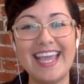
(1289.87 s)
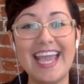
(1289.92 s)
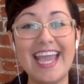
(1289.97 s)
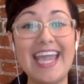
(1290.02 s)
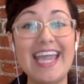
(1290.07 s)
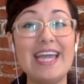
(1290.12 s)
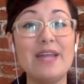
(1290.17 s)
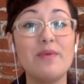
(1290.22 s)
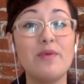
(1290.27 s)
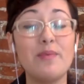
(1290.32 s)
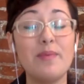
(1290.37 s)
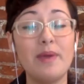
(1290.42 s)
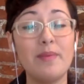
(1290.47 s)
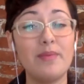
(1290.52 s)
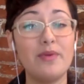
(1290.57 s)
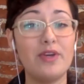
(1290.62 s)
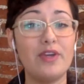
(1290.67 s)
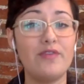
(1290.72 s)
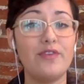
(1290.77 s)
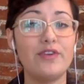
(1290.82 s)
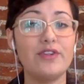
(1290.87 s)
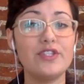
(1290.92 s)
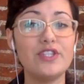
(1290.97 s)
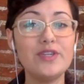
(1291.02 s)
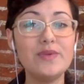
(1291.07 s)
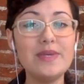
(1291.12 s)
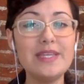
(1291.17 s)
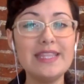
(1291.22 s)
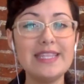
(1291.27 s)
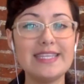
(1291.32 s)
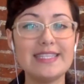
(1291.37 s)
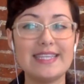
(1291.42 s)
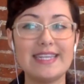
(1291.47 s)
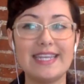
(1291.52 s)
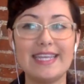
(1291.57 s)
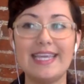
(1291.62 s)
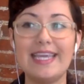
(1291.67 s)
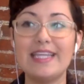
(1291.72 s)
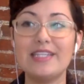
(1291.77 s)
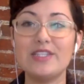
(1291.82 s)
And remember, if you're doing this and
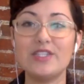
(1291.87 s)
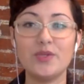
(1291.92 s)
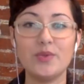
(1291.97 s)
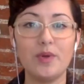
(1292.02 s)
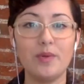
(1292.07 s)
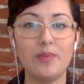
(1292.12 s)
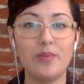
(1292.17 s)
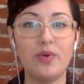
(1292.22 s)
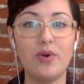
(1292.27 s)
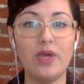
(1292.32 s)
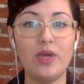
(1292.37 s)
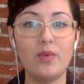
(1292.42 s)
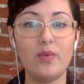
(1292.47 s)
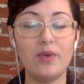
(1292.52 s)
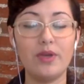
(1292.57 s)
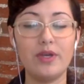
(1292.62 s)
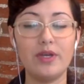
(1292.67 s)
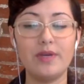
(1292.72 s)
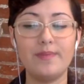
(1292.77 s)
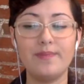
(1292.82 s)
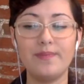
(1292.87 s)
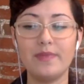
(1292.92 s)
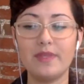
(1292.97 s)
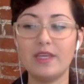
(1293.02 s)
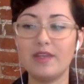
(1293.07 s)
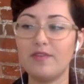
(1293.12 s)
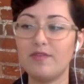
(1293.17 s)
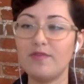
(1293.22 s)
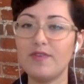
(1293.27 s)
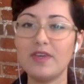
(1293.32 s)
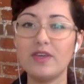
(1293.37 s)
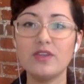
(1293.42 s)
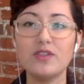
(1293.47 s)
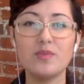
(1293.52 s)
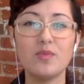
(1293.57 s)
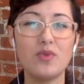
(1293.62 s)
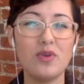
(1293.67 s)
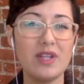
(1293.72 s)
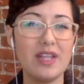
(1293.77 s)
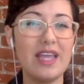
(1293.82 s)
it gets to a point where it feels
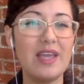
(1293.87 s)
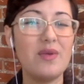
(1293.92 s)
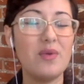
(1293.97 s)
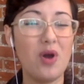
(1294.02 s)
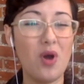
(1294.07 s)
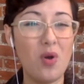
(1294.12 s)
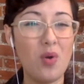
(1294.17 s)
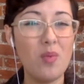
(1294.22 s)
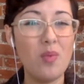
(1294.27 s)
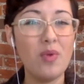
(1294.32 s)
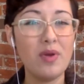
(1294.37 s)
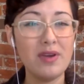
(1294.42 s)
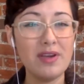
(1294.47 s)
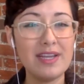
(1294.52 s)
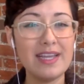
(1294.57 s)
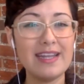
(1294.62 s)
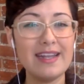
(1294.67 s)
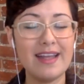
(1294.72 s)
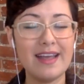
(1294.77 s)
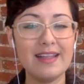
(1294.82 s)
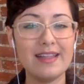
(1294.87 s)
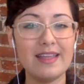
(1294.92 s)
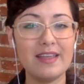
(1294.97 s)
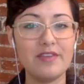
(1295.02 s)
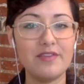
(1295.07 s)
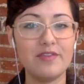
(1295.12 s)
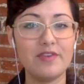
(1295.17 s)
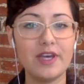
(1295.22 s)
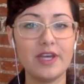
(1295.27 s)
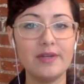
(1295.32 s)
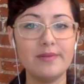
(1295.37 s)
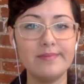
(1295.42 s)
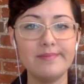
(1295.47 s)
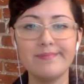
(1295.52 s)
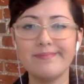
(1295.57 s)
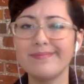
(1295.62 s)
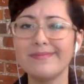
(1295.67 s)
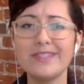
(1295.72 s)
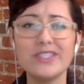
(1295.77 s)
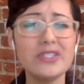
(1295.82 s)
more like homework and not like fun,
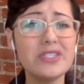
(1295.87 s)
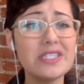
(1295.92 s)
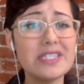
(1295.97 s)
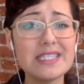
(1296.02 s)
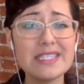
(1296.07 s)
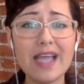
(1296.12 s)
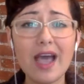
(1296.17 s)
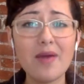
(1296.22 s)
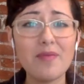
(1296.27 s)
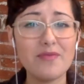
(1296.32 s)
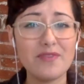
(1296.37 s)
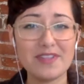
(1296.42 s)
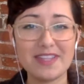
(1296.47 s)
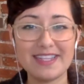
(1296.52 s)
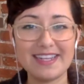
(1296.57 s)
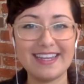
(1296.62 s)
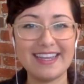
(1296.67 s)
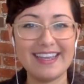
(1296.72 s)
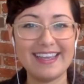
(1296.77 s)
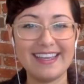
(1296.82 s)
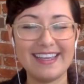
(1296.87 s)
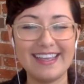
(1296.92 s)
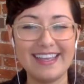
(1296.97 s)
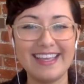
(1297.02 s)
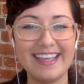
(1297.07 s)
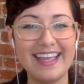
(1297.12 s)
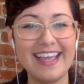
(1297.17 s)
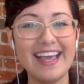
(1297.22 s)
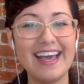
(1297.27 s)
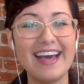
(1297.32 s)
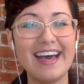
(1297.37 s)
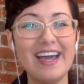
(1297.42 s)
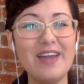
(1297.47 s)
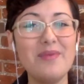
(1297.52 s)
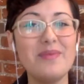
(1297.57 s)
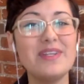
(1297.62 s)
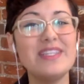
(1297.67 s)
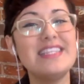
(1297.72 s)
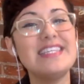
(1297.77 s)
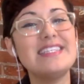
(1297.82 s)
just stop for the day. I
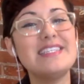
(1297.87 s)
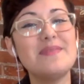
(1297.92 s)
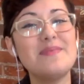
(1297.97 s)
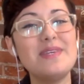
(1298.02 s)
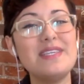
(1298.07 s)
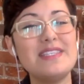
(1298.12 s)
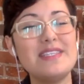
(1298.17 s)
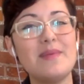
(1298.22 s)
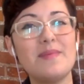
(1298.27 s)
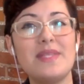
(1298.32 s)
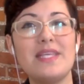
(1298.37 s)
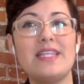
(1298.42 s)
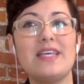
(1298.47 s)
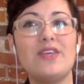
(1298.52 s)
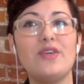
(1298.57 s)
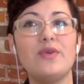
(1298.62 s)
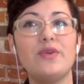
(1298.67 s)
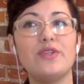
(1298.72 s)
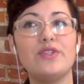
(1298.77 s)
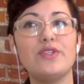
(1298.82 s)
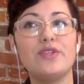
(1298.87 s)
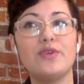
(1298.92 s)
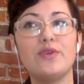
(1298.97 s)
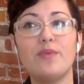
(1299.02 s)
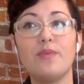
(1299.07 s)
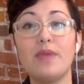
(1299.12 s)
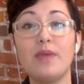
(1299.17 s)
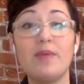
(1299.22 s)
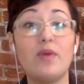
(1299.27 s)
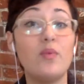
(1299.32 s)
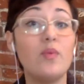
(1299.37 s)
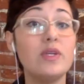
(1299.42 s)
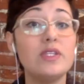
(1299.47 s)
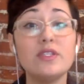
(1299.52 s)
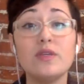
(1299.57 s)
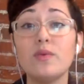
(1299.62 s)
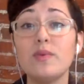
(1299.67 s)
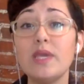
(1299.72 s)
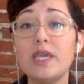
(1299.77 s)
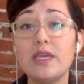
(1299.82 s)
want this to be something that you could do maybe once
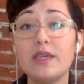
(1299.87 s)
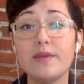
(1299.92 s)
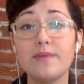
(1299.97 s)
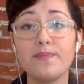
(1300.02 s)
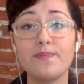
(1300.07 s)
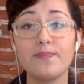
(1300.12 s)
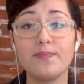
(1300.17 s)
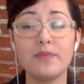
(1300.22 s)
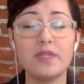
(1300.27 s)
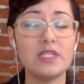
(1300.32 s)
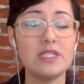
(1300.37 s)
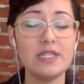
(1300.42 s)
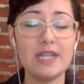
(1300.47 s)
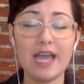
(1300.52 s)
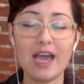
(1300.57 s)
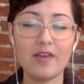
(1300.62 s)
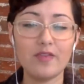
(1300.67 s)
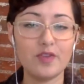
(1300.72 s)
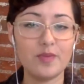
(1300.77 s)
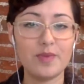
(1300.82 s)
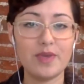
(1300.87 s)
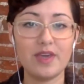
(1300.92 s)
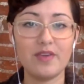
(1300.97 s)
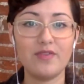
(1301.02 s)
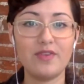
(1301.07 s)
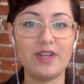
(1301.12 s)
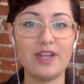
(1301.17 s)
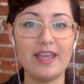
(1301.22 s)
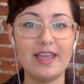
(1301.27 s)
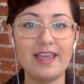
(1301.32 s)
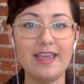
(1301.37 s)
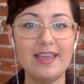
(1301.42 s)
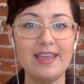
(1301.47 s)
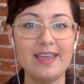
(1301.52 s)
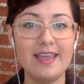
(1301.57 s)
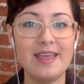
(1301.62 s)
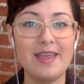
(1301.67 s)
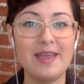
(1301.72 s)
a week. It doesn't have to be every day.